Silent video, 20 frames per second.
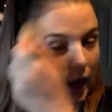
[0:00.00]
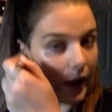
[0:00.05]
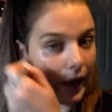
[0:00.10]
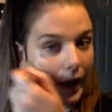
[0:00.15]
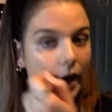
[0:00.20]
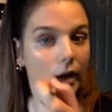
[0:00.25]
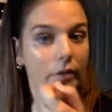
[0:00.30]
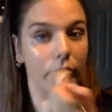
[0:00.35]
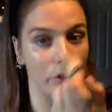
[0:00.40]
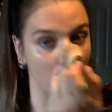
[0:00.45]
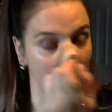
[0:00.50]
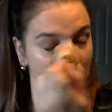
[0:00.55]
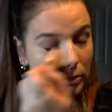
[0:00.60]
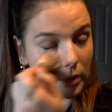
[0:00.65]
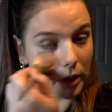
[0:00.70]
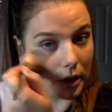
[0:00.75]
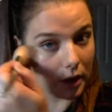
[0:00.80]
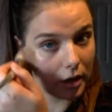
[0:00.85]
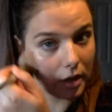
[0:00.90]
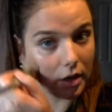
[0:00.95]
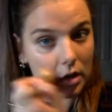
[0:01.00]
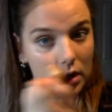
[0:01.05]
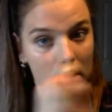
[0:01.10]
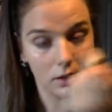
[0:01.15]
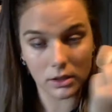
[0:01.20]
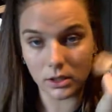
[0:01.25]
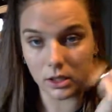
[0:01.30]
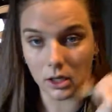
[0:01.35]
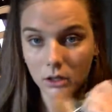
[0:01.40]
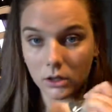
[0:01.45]
I have no mirror here,
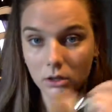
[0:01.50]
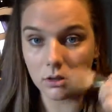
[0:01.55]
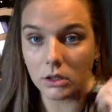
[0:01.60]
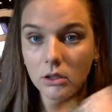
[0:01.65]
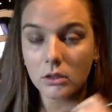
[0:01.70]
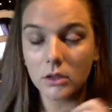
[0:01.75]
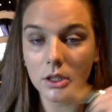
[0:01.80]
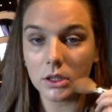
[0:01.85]
so